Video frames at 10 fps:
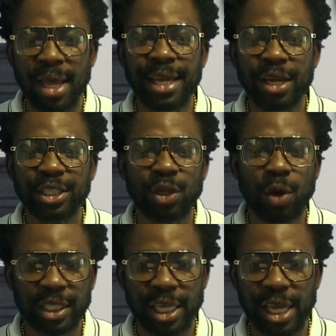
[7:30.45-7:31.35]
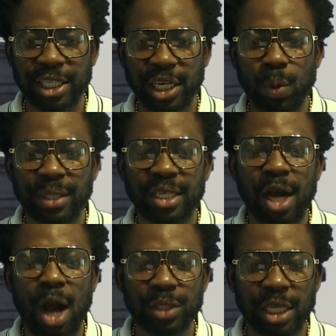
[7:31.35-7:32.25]
in association with the
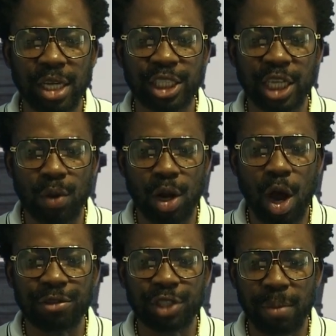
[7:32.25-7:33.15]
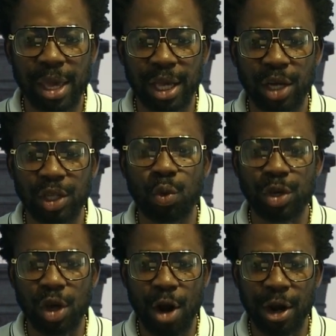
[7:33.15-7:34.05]
Consulate General of Jamaica, New
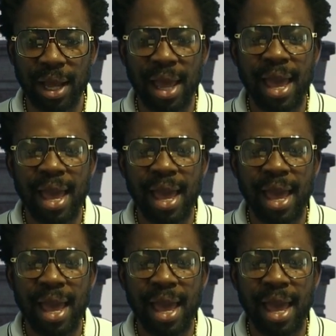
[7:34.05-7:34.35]
York,